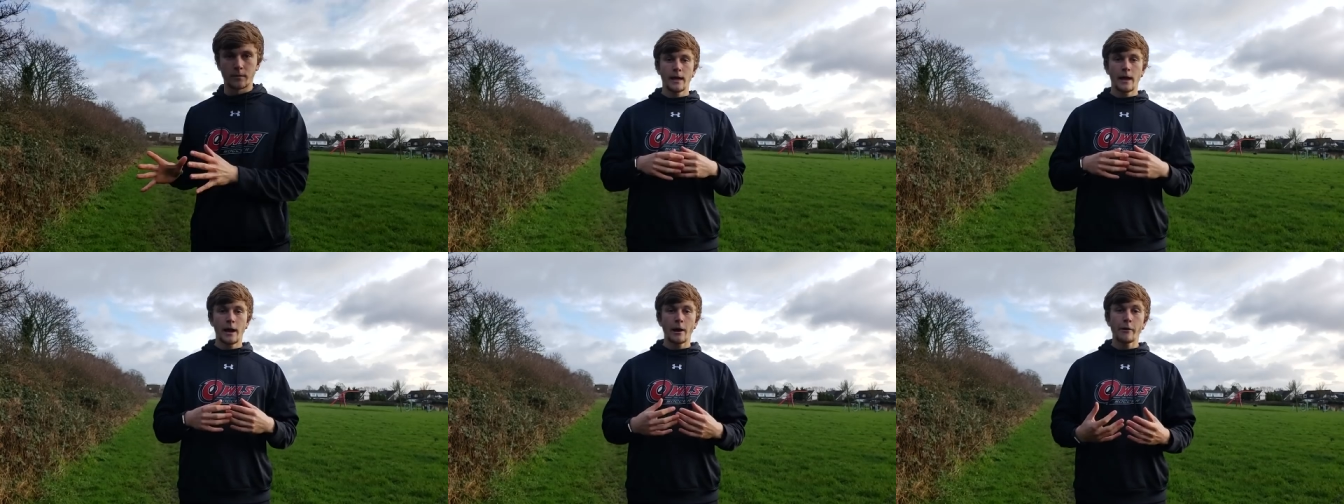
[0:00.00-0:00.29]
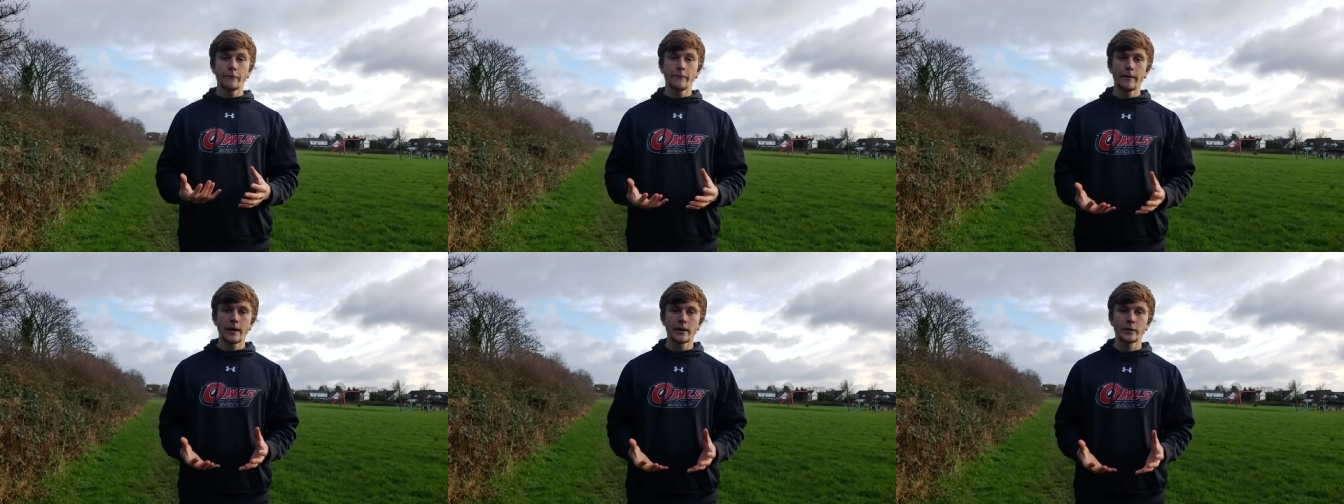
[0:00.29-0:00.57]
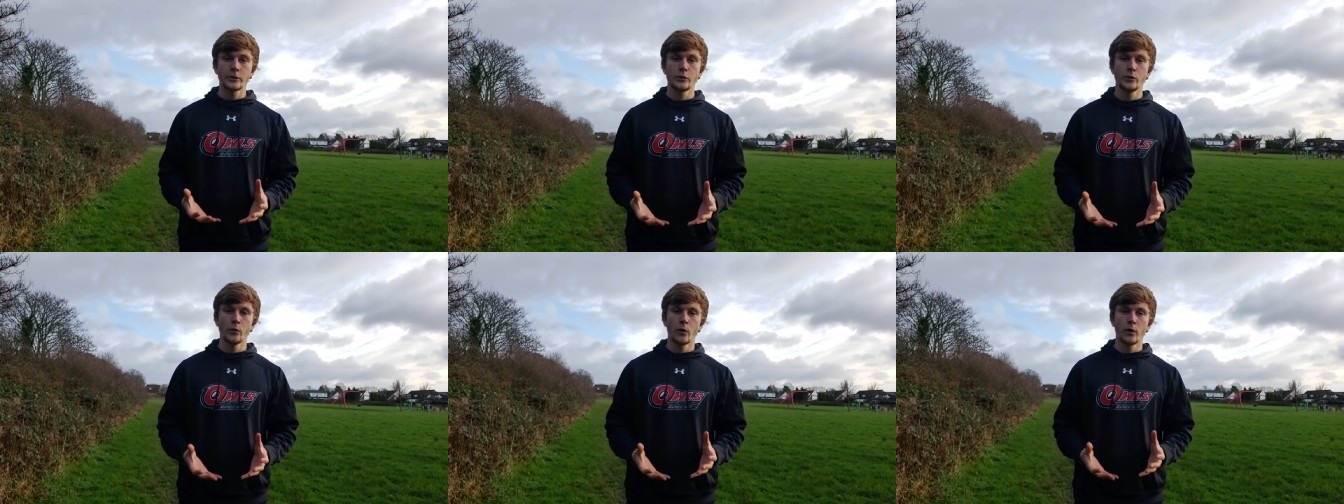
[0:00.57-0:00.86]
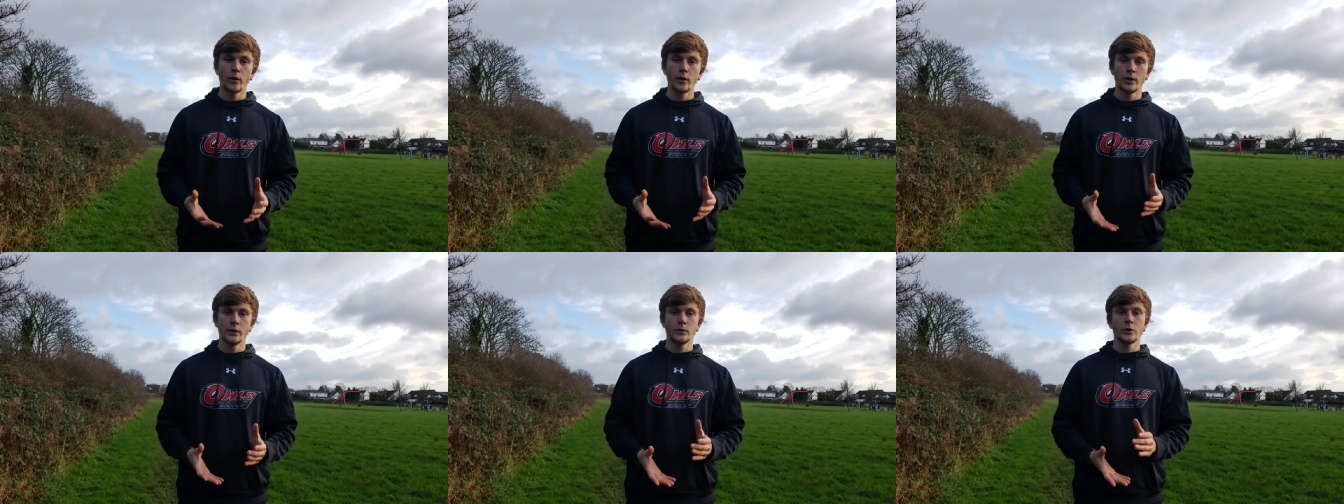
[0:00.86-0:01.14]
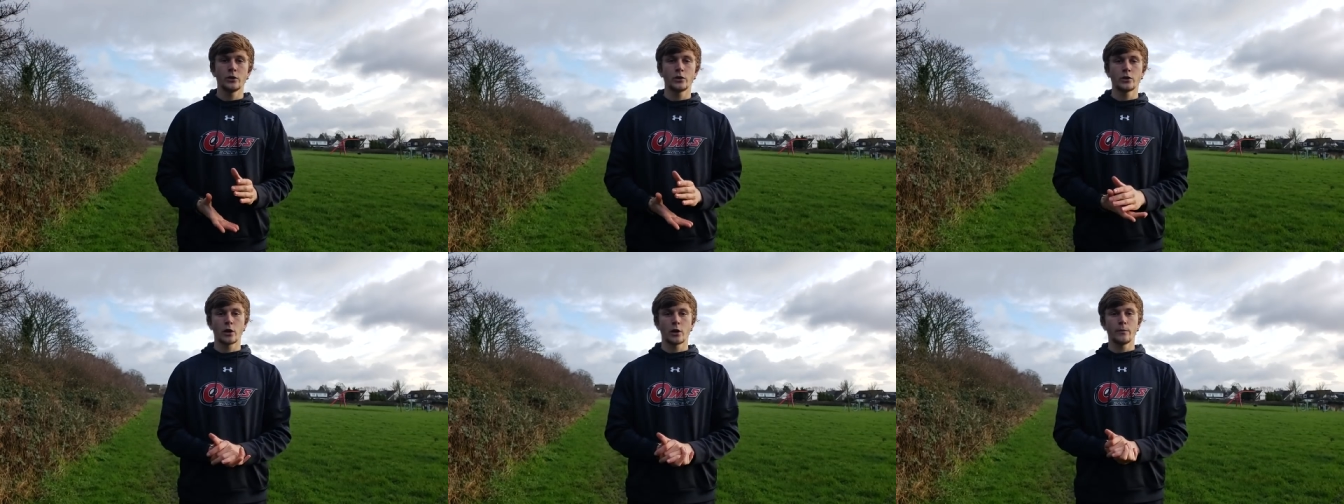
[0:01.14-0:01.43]
How fast you are is
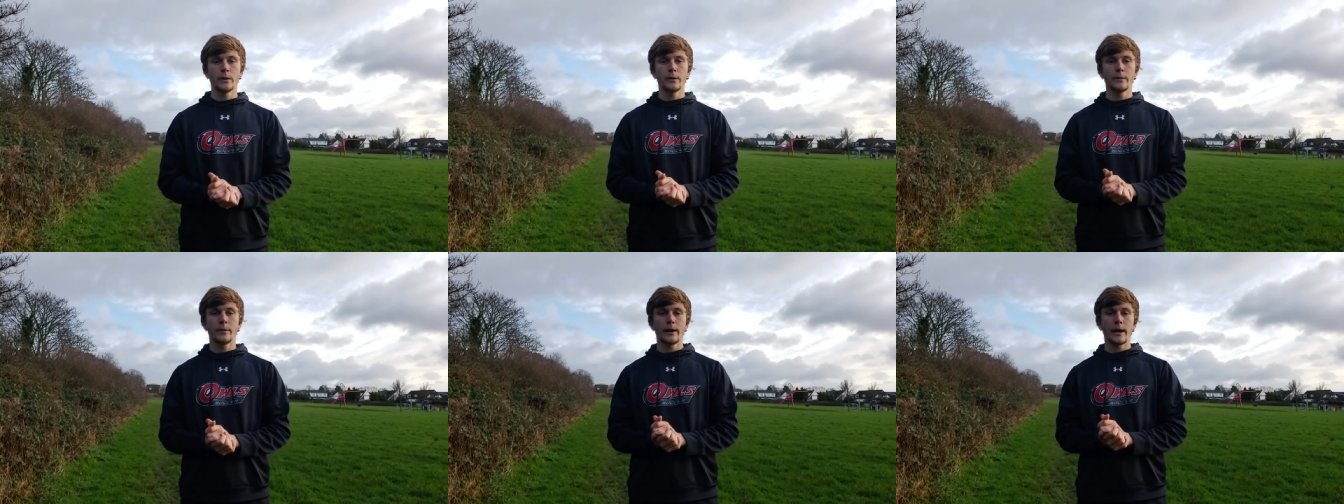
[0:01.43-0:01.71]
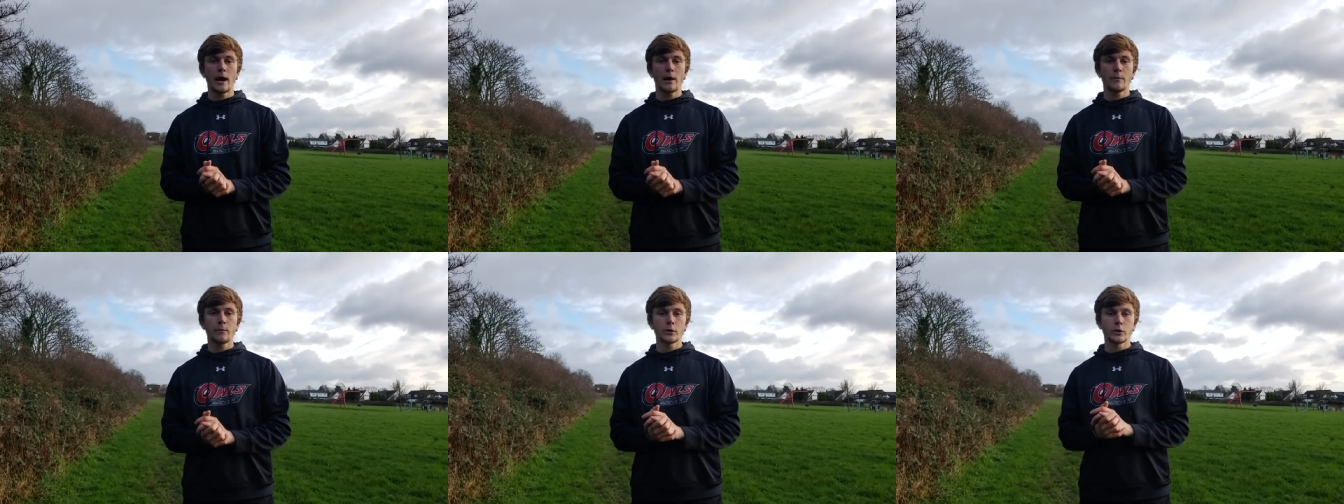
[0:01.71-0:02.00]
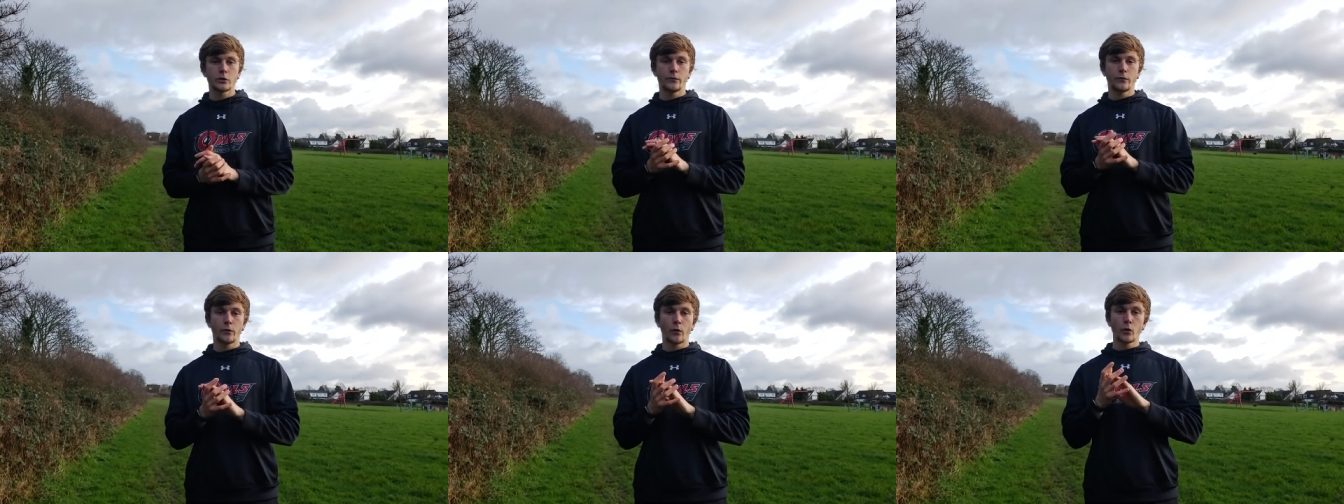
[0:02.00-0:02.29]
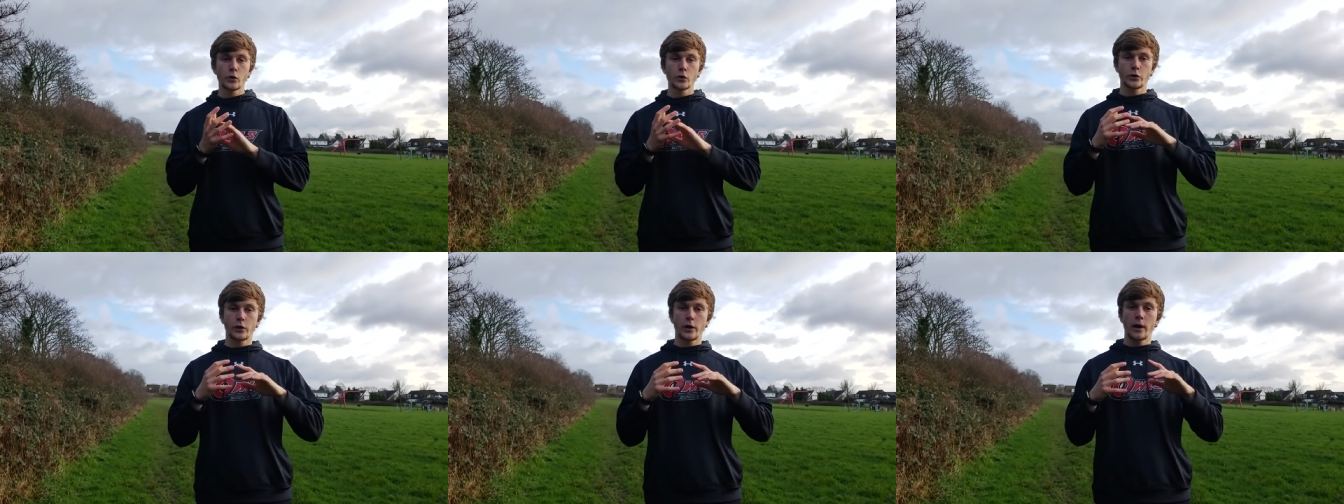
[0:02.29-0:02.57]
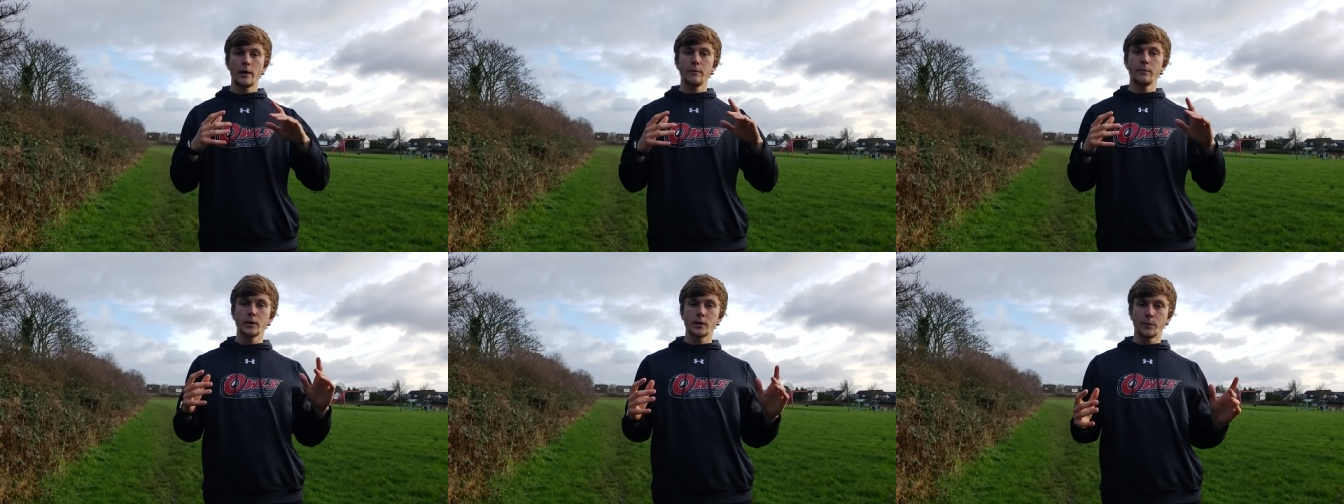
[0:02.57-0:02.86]
determined by how much force you're
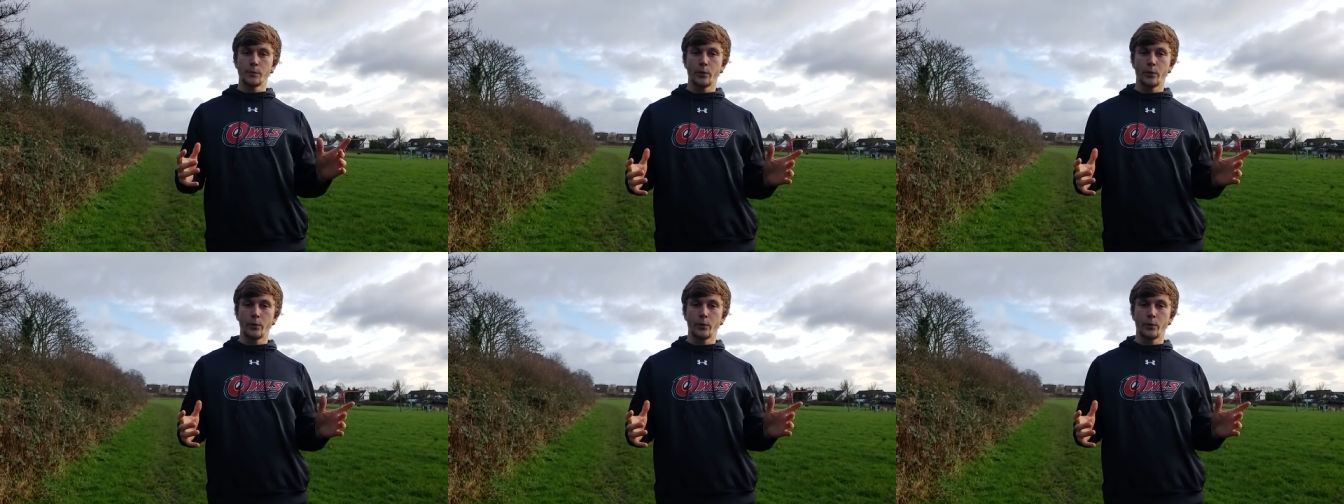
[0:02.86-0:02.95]
able to